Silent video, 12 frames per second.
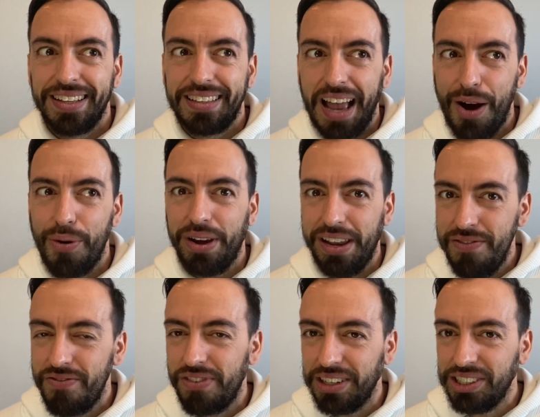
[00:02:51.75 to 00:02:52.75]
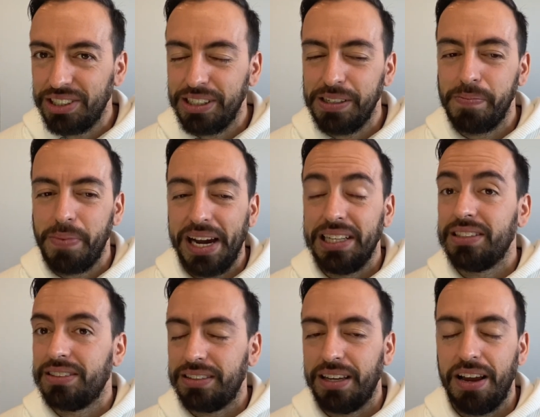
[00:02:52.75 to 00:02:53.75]
Tau infantry by
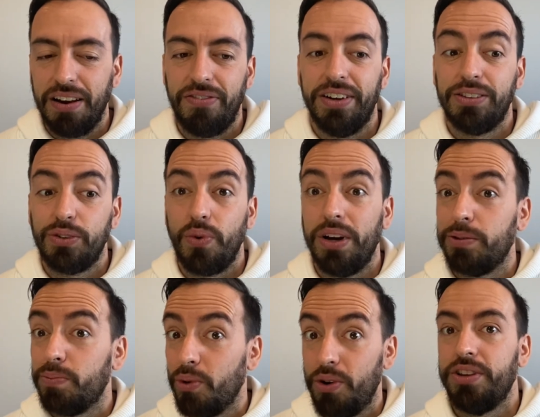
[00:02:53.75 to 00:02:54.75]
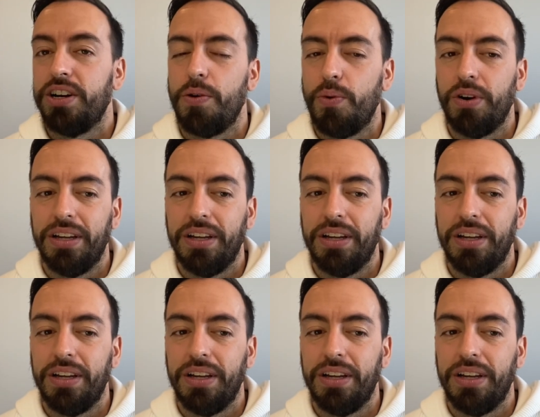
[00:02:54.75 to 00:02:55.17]
itself, it's quite vulnerable.